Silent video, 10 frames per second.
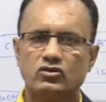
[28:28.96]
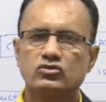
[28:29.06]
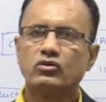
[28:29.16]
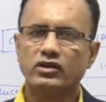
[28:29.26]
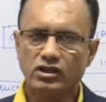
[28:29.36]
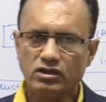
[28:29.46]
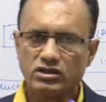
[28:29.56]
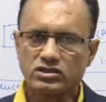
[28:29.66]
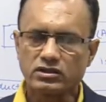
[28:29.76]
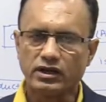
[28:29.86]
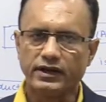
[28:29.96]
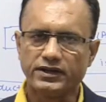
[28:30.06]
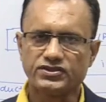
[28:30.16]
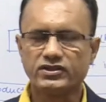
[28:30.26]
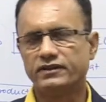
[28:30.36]
So in this
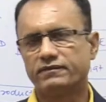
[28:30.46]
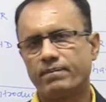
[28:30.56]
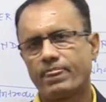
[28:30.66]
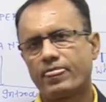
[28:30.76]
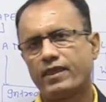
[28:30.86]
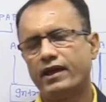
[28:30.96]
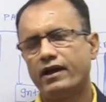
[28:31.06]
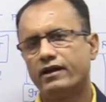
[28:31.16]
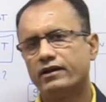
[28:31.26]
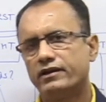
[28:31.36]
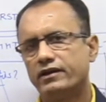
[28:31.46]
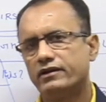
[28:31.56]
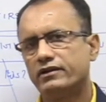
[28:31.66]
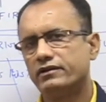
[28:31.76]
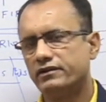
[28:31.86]
condition,
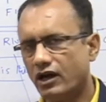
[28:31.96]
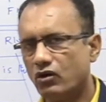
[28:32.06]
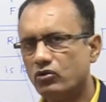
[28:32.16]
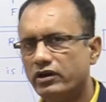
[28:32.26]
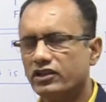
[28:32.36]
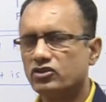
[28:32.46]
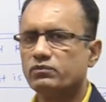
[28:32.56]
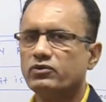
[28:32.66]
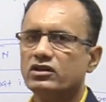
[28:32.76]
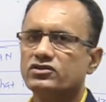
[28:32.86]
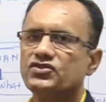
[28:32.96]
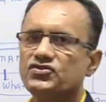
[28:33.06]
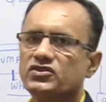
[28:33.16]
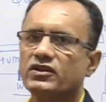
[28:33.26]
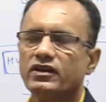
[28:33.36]
now
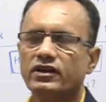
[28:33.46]
anthropologists